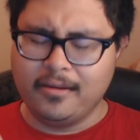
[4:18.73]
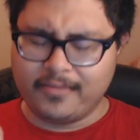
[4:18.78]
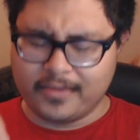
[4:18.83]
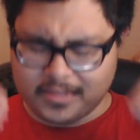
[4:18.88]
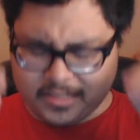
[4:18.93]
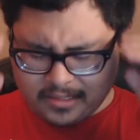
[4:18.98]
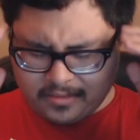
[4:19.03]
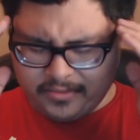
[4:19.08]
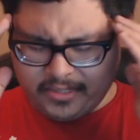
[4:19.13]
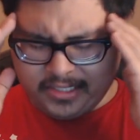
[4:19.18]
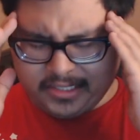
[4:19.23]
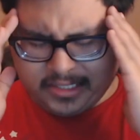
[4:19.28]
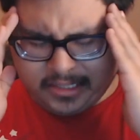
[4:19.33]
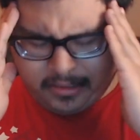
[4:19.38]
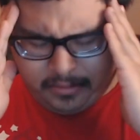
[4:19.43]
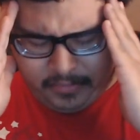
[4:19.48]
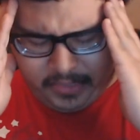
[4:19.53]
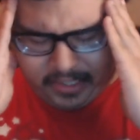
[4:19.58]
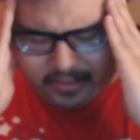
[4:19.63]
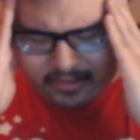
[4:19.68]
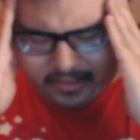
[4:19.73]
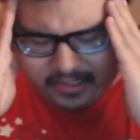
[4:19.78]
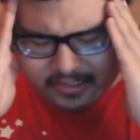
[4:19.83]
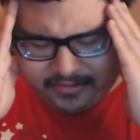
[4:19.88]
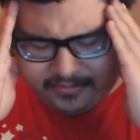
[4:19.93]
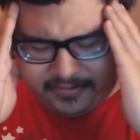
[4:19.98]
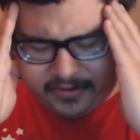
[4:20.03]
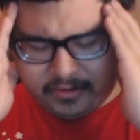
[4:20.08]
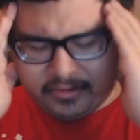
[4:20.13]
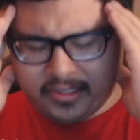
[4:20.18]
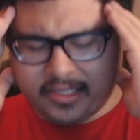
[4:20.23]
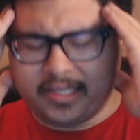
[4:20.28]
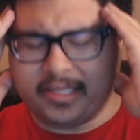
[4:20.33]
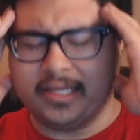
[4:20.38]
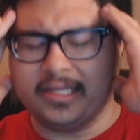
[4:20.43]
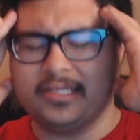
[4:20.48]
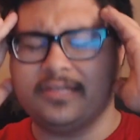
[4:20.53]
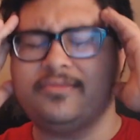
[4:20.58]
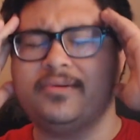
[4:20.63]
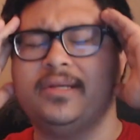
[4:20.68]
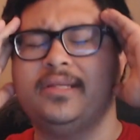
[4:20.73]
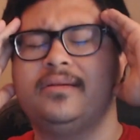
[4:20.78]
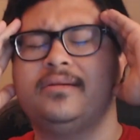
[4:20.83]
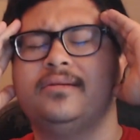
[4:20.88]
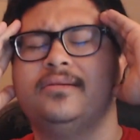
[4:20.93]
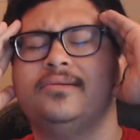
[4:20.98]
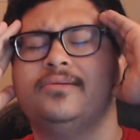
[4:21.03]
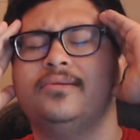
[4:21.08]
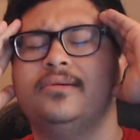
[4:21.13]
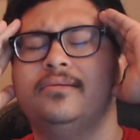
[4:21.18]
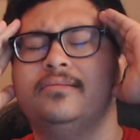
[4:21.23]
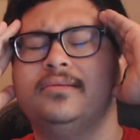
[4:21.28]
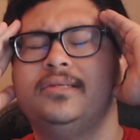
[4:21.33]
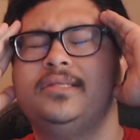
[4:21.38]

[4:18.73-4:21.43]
for some reason Americans voted against rent control.